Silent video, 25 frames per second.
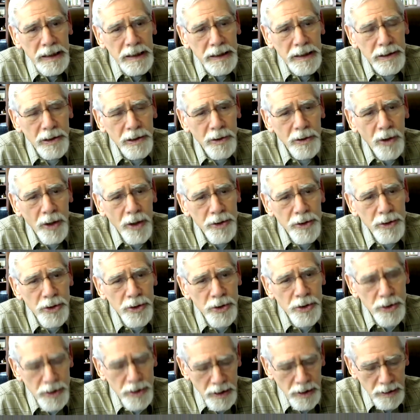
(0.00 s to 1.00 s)
the
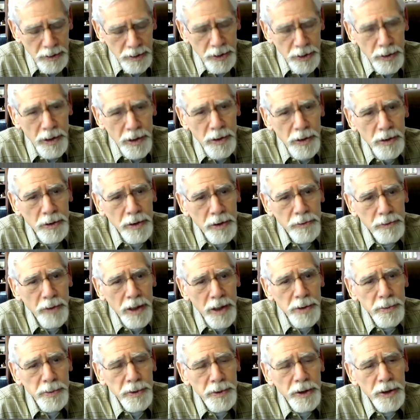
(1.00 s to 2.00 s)
largest
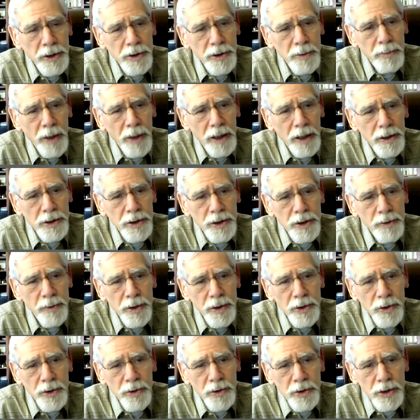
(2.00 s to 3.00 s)
transportation policy
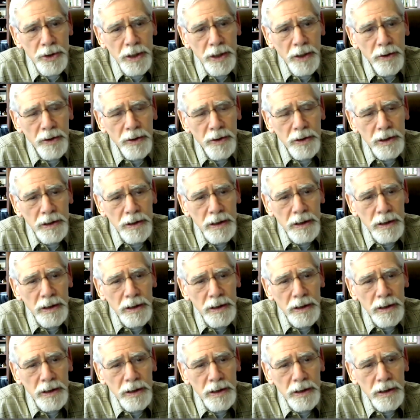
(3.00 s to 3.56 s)
research center